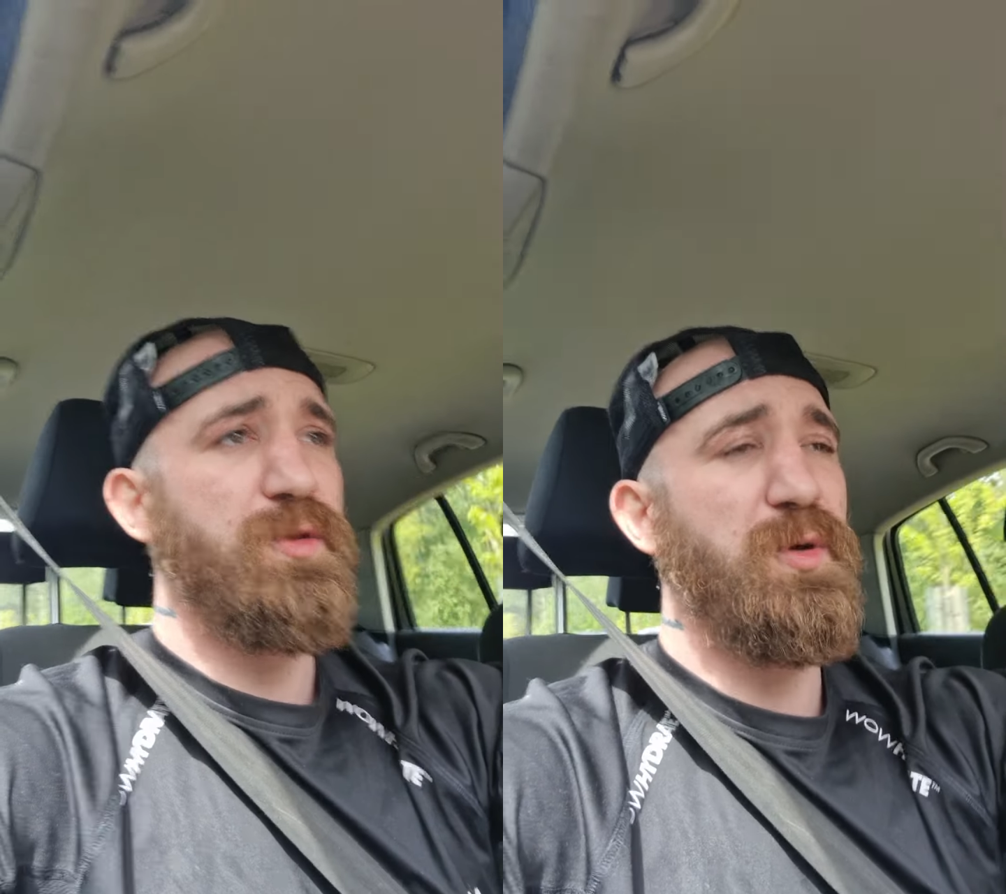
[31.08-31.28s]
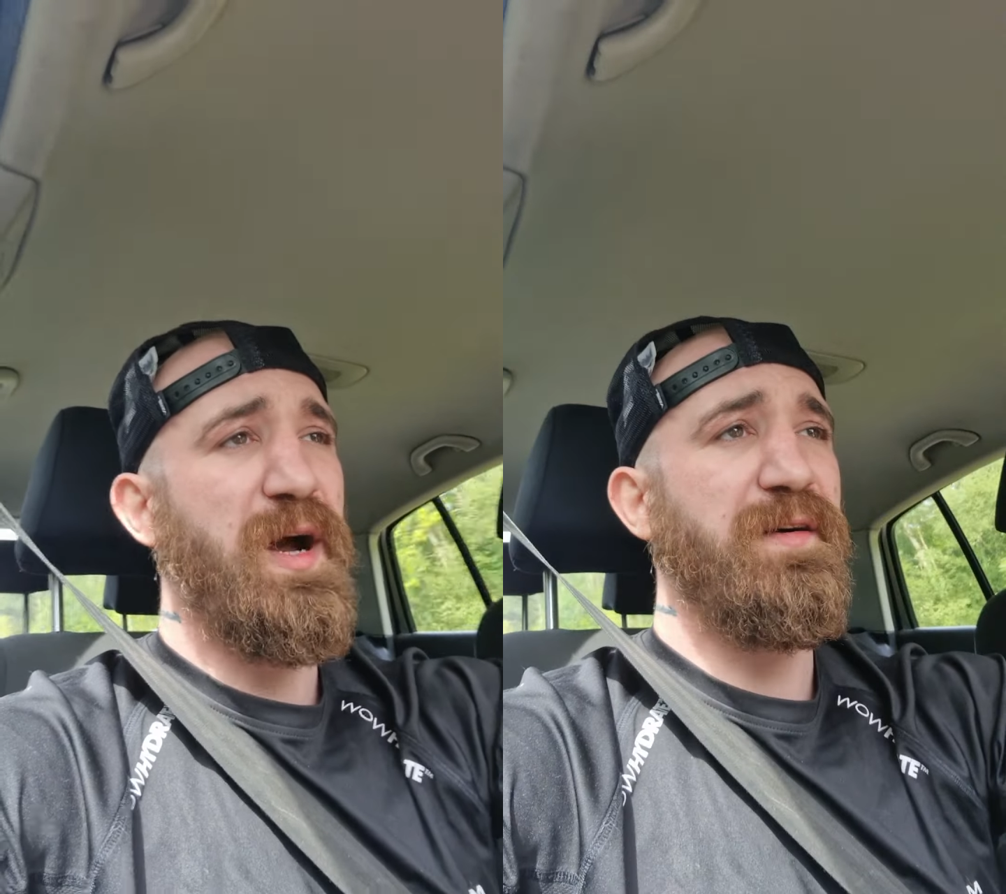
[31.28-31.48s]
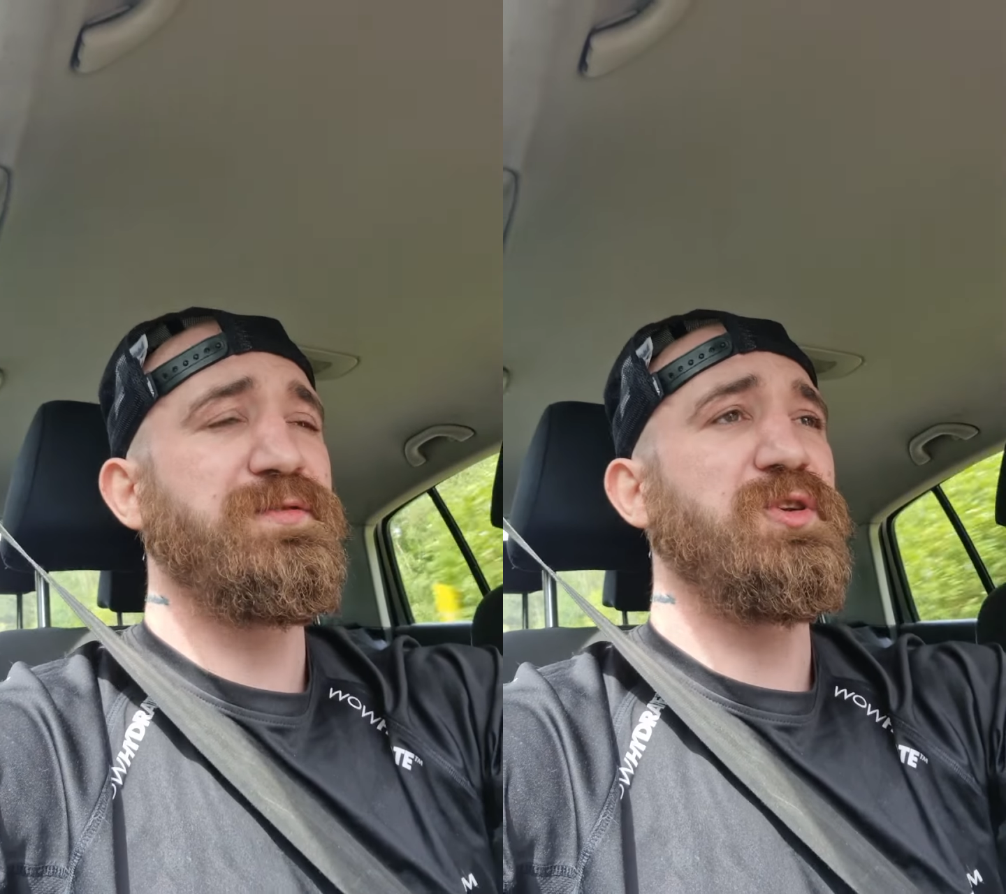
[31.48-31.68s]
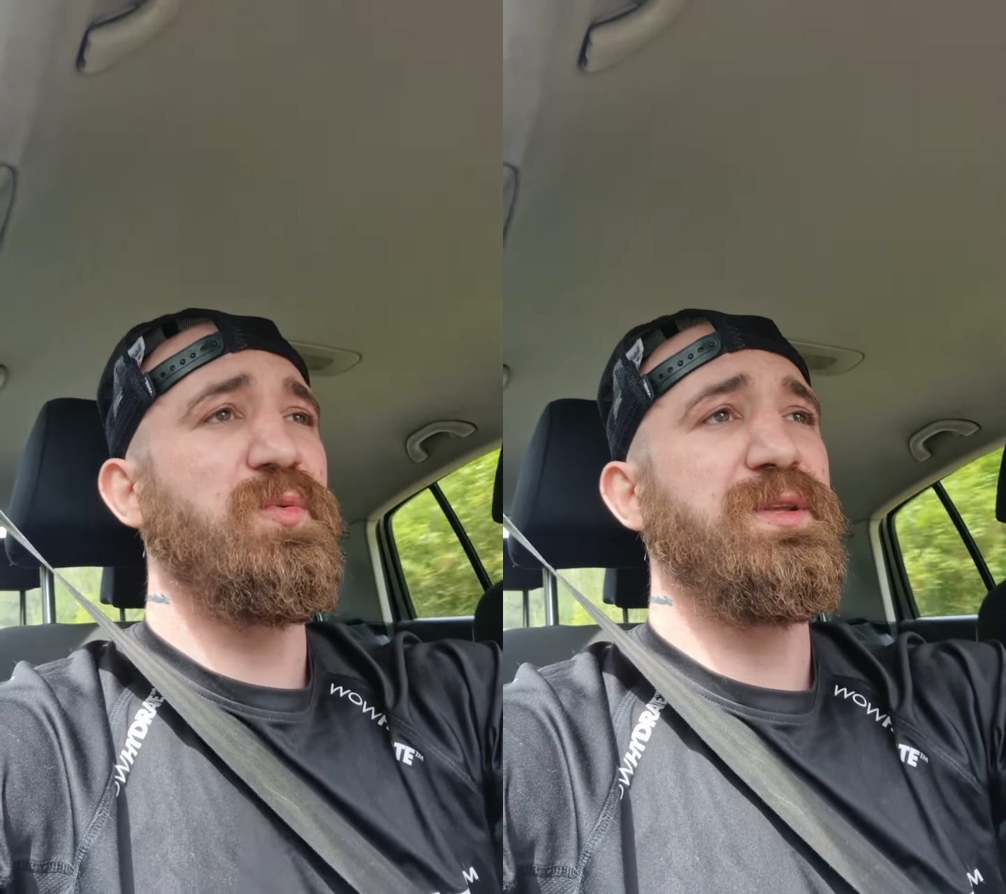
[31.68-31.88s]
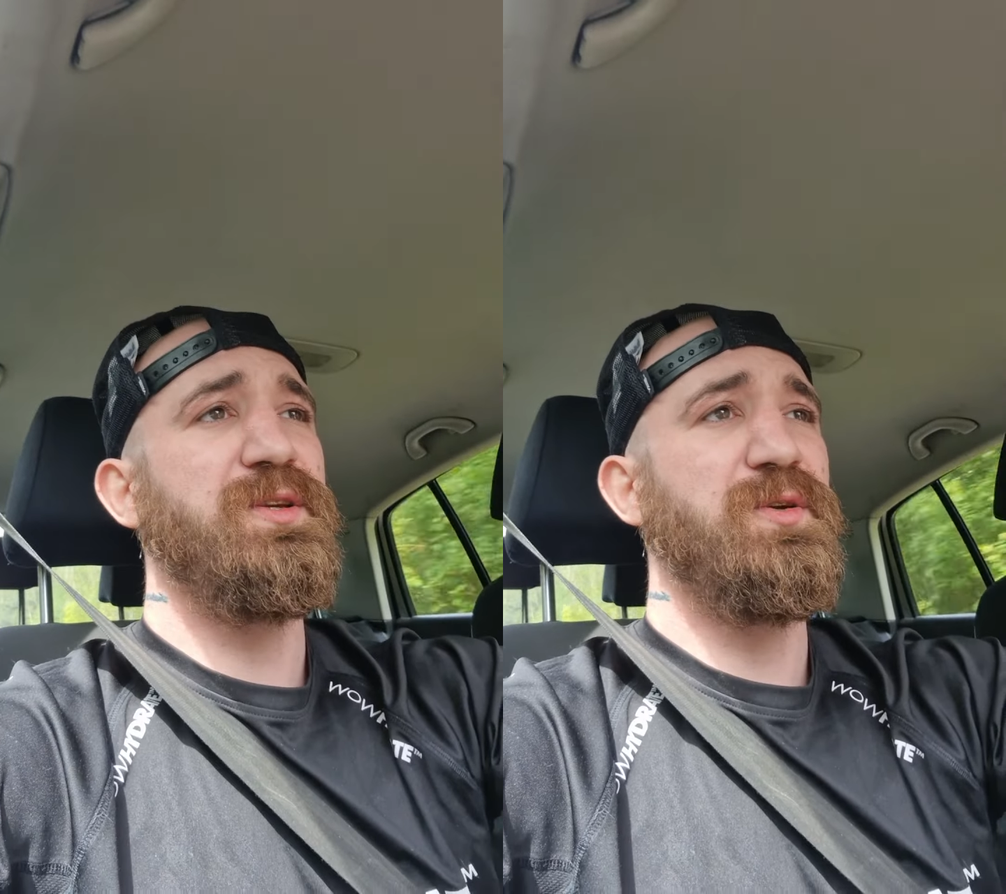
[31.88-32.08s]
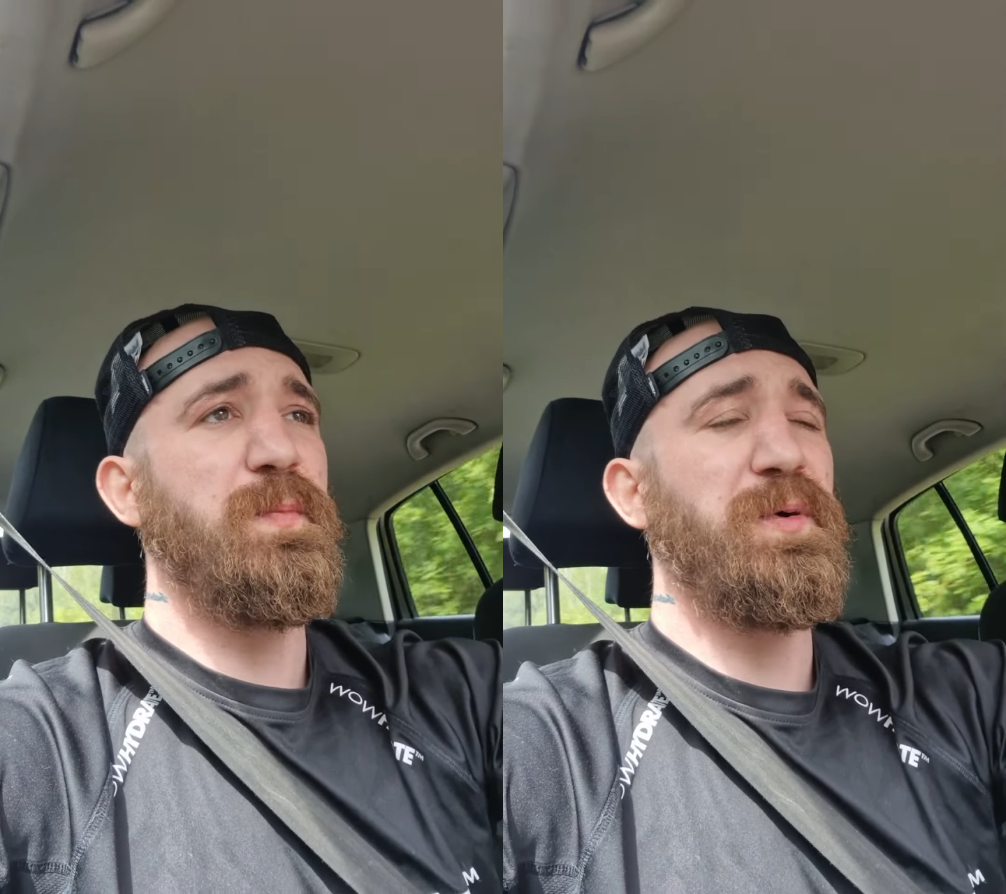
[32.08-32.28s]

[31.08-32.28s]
you have to, when you